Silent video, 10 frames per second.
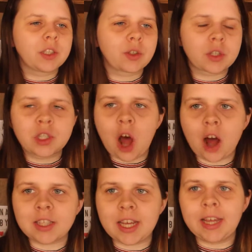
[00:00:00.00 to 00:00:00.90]

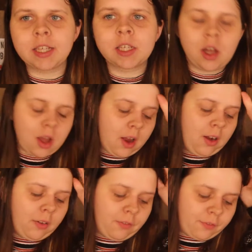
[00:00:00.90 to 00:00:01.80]
started,
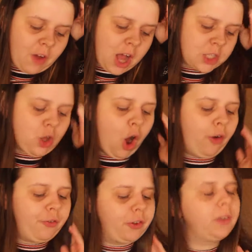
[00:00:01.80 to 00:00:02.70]
first
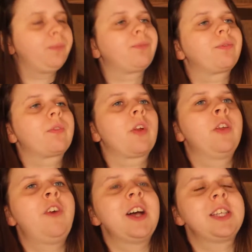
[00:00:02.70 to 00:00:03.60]
off, the
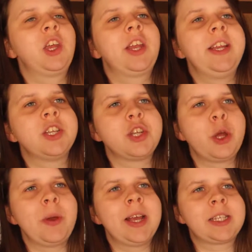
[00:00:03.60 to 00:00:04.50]
first thing you need to
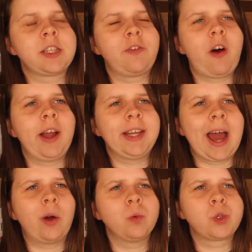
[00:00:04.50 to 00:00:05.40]
do is to find
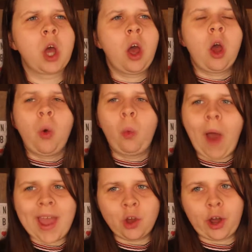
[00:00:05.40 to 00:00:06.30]
out
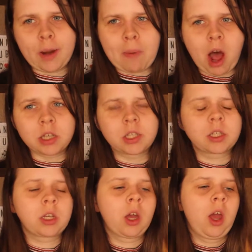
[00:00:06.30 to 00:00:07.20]
where you're going to
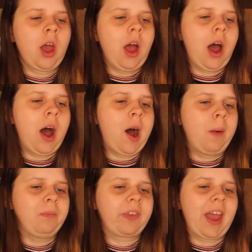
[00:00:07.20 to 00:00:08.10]
busk,
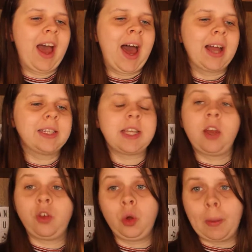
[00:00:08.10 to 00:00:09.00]
and
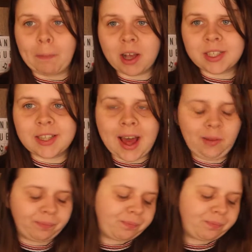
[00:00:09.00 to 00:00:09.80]
if you can busk there.